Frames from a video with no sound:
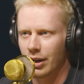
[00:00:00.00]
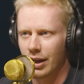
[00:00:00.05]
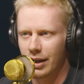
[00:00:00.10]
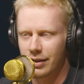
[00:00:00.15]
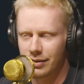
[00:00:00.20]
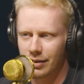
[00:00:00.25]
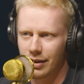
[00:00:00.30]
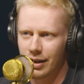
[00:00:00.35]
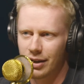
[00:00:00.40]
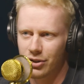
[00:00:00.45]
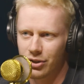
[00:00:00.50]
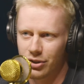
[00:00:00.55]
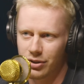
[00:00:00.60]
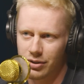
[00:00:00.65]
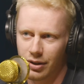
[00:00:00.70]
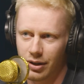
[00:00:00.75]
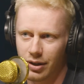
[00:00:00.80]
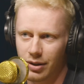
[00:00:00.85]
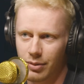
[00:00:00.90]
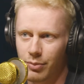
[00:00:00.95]
oscillations
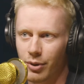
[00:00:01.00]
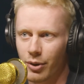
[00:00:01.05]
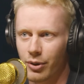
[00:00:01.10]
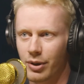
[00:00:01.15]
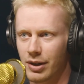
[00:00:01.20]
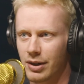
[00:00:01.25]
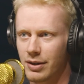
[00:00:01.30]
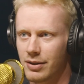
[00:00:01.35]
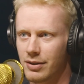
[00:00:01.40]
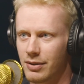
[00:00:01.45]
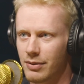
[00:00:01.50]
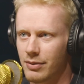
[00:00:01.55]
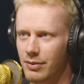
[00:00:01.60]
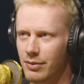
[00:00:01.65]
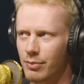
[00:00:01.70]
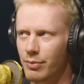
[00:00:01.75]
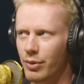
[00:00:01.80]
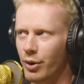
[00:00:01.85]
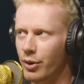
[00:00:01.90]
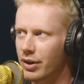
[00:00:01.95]
are broken
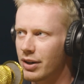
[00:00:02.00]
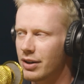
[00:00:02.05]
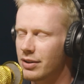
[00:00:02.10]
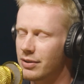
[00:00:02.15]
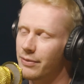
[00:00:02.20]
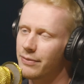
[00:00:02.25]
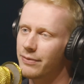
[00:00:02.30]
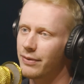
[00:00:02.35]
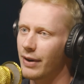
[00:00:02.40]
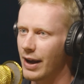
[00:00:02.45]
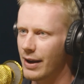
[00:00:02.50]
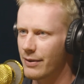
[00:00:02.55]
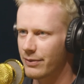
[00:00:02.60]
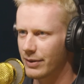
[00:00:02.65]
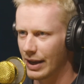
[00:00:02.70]
into 5